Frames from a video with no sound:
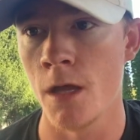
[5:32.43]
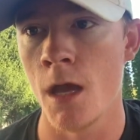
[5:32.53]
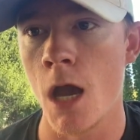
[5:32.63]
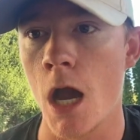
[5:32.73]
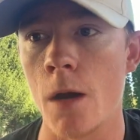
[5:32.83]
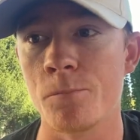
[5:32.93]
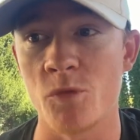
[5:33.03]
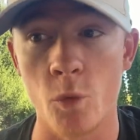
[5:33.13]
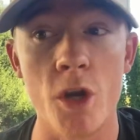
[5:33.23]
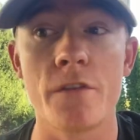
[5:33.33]

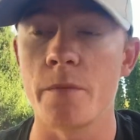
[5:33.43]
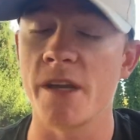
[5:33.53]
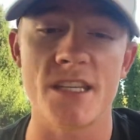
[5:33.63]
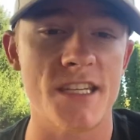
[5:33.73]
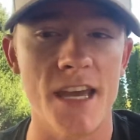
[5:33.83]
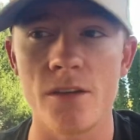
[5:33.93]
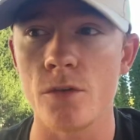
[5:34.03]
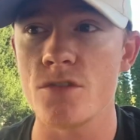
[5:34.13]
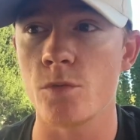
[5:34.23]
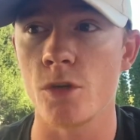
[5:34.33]
One of the biggest
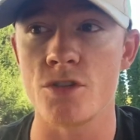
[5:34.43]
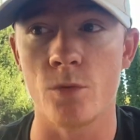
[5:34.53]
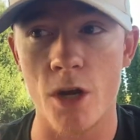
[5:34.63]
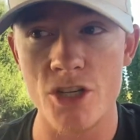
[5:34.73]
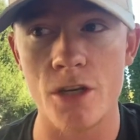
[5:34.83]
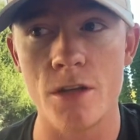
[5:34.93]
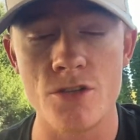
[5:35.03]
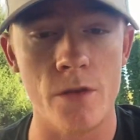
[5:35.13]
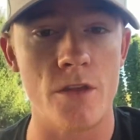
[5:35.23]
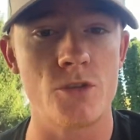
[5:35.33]
scandals was Russia
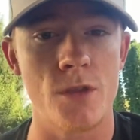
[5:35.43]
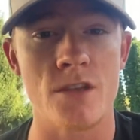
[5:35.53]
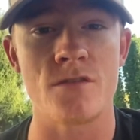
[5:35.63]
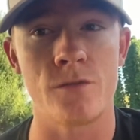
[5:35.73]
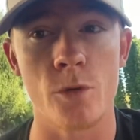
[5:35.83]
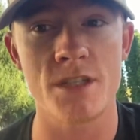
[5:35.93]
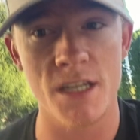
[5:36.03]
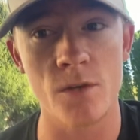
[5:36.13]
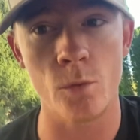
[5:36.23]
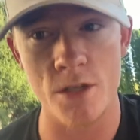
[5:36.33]
during the
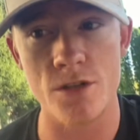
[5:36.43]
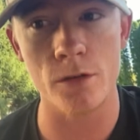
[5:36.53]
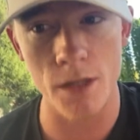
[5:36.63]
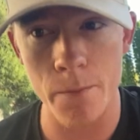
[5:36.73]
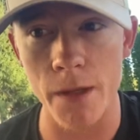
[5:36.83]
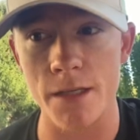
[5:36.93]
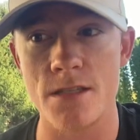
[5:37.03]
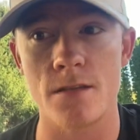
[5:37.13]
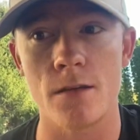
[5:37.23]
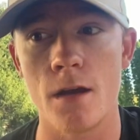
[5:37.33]
2014 Winter
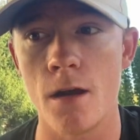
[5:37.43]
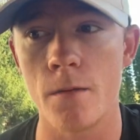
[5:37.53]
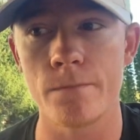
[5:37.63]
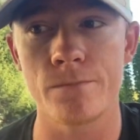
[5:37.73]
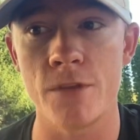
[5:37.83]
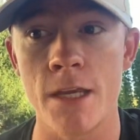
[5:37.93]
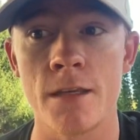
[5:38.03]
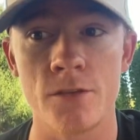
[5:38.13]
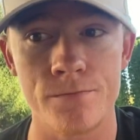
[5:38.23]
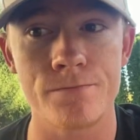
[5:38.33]
Olympics.
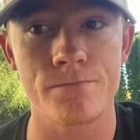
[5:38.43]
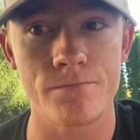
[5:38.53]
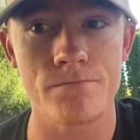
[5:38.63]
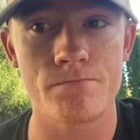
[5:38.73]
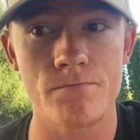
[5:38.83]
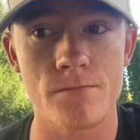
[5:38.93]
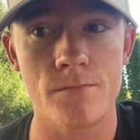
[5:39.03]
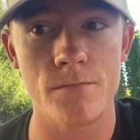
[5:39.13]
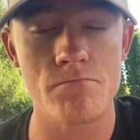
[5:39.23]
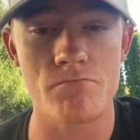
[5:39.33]
They
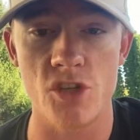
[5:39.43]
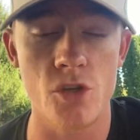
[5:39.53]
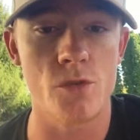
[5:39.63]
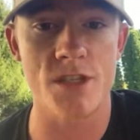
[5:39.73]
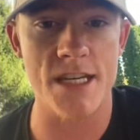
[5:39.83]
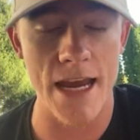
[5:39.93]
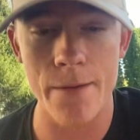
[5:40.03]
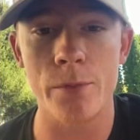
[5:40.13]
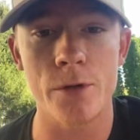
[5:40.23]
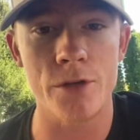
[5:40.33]
used
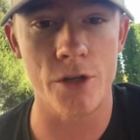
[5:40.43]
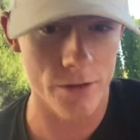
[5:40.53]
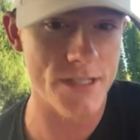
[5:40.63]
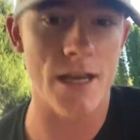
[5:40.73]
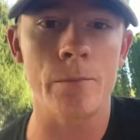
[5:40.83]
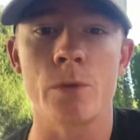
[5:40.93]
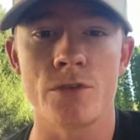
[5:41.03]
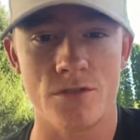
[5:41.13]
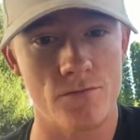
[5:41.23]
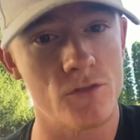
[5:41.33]
tampered urine
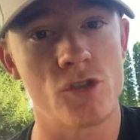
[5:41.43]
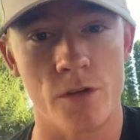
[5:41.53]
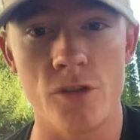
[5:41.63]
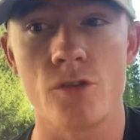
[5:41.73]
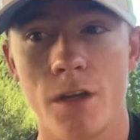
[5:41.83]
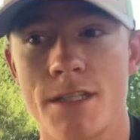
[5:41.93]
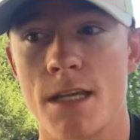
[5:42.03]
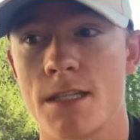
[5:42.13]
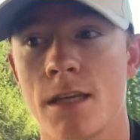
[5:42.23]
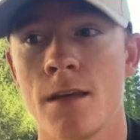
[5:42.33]
samples during the drug
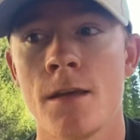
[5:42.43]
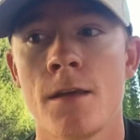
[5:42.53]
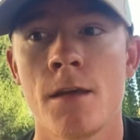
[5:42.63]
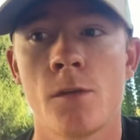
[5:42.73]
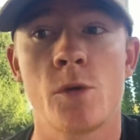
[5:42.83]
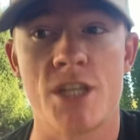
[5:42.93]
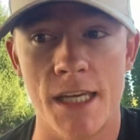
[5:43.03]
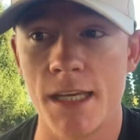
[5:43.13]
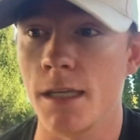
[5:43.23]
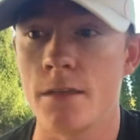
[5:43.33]
testing, which
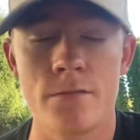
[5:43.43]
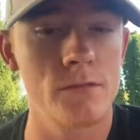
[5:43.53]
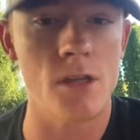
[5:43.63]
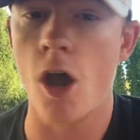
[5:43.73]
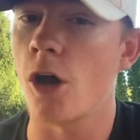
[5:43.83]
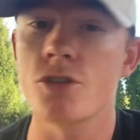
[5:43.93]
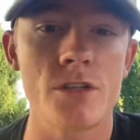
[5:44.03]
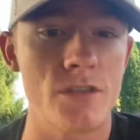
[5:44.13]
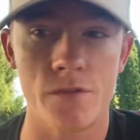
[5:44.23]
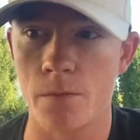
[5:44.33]
hid
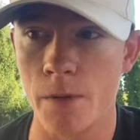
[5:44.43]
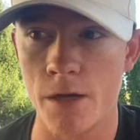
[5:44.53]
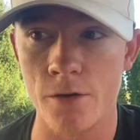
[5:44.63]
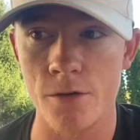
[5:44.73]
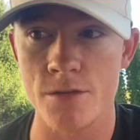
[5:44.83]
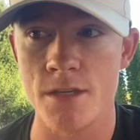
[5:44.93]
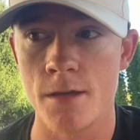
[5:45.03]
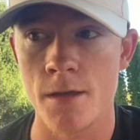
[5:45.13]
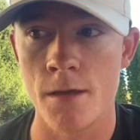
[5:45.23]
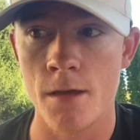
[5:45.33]
hundreds of competitors
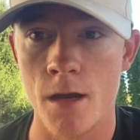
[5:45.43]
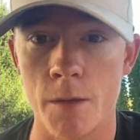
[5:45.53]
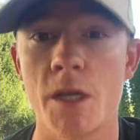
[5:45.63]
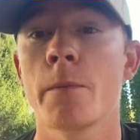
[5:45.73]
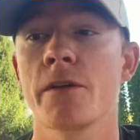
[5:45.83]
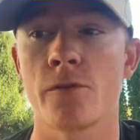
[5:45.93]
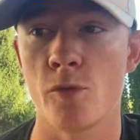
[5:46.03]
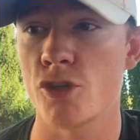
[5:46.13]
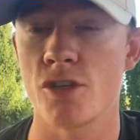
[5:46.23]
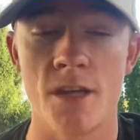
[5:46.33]
coming from
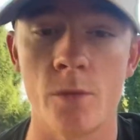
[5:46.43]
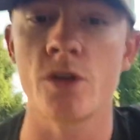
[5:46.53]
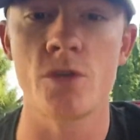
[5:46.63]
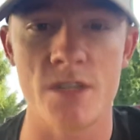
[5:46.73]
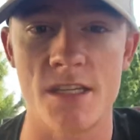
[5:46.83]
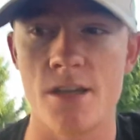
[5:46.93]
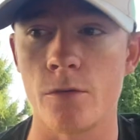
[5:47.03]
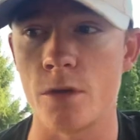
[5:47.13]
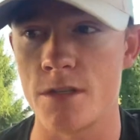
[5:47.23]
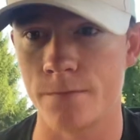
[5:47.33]
Russia that were using
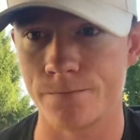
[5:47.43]
steroids.